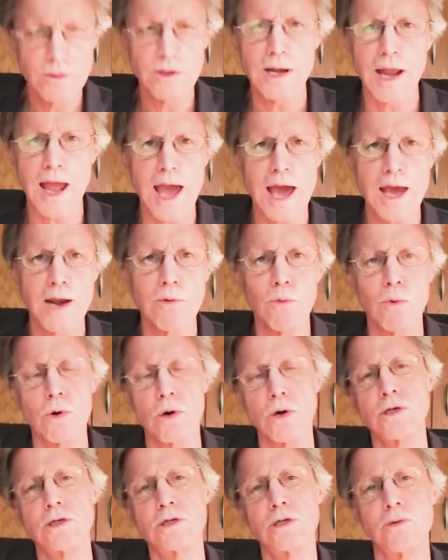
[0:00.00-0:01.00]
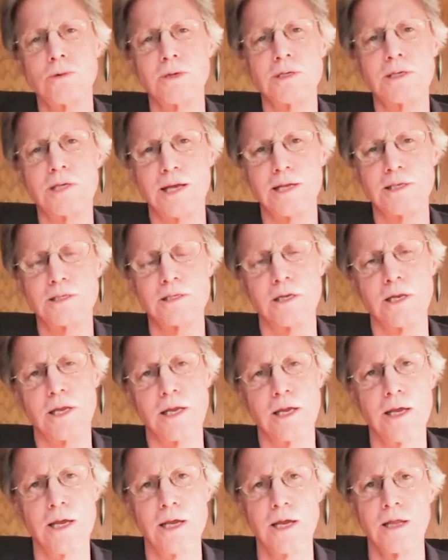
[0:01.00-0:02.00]
You can add a word to
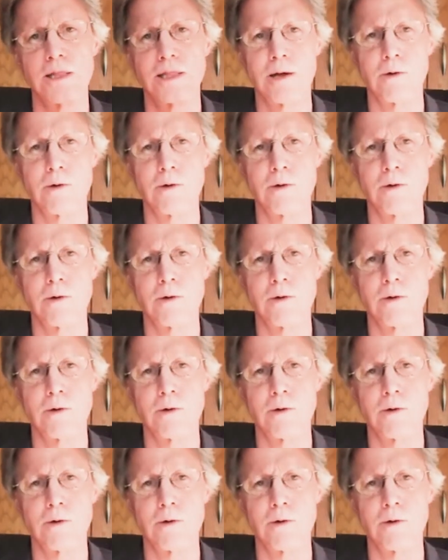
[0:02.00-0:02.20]
intensity